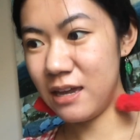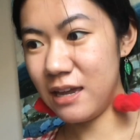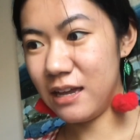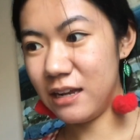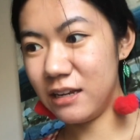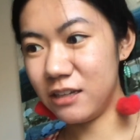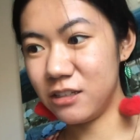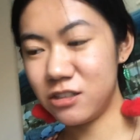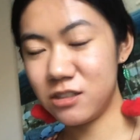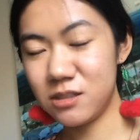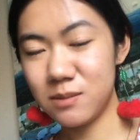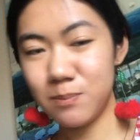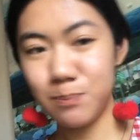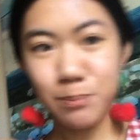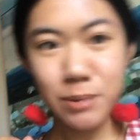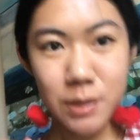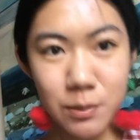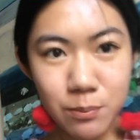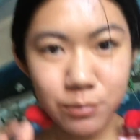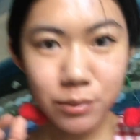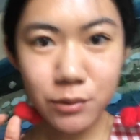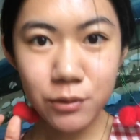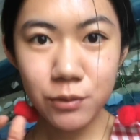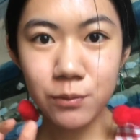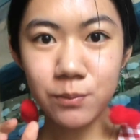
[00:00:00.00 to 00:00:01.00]
I just
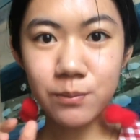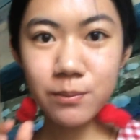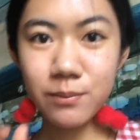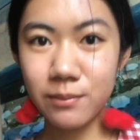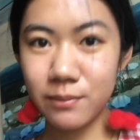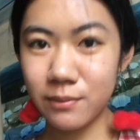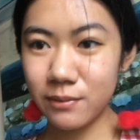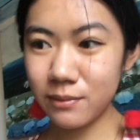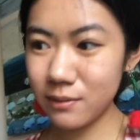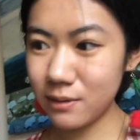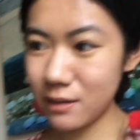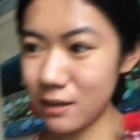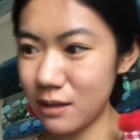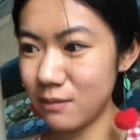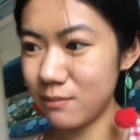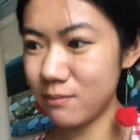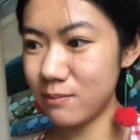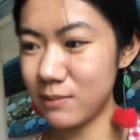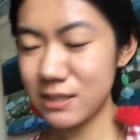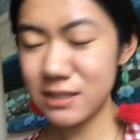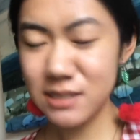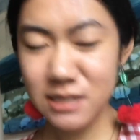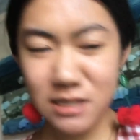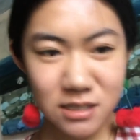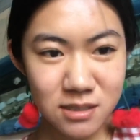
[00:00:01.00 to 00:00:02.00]
beep boop,
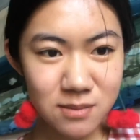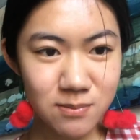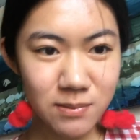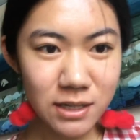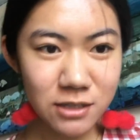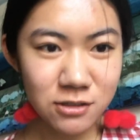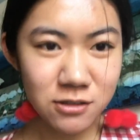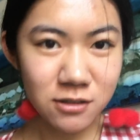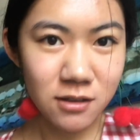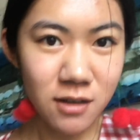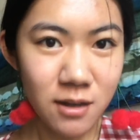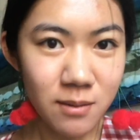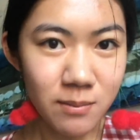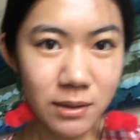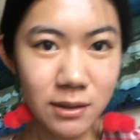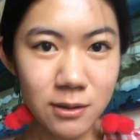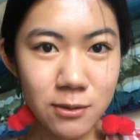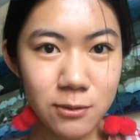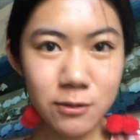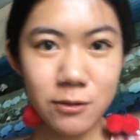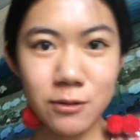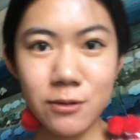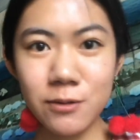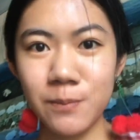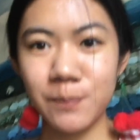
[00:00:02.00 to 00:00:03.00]
my CS major coming
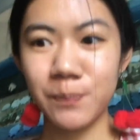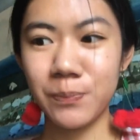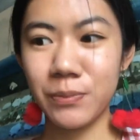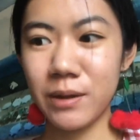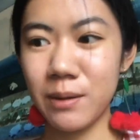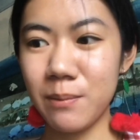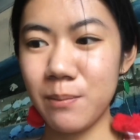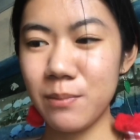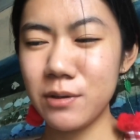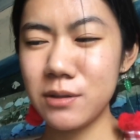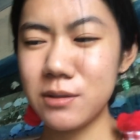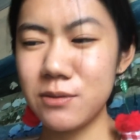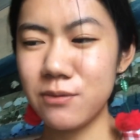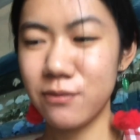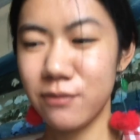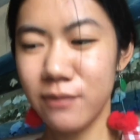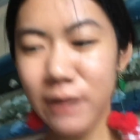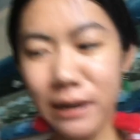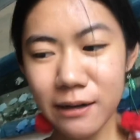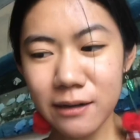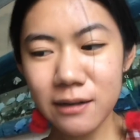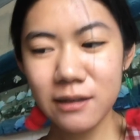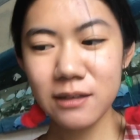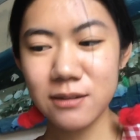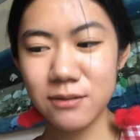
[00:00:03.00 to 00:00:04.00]
through, but
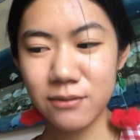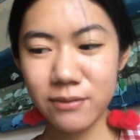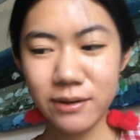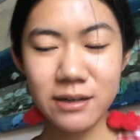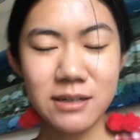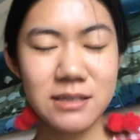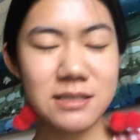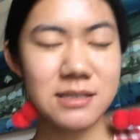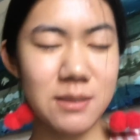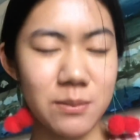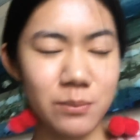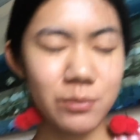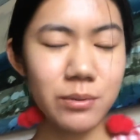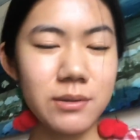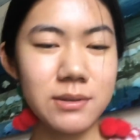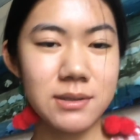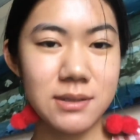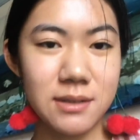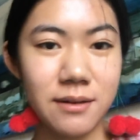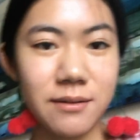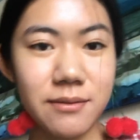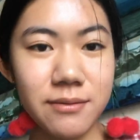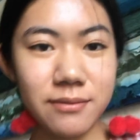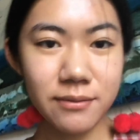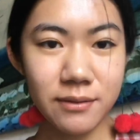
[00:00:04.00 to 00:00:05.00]
it's very simple
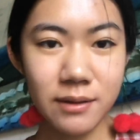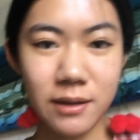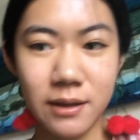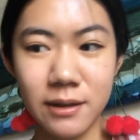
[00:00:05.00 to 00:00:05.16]
stuff.